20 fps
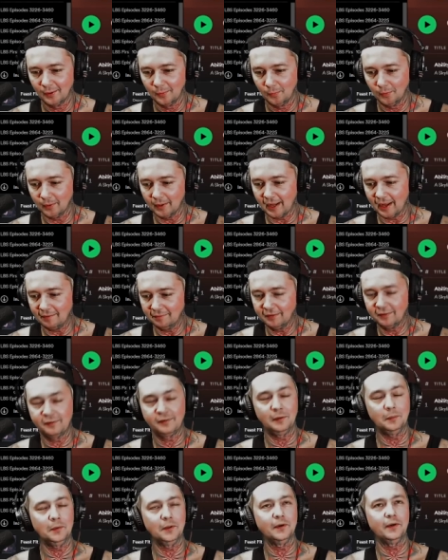will have a
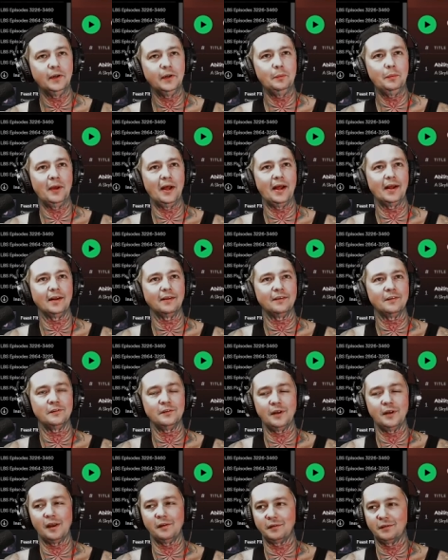similar impact because
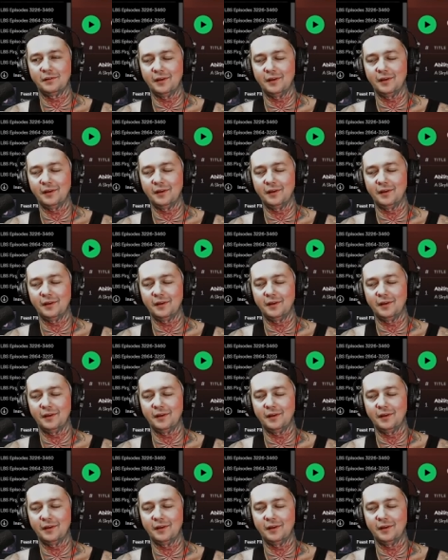you guys are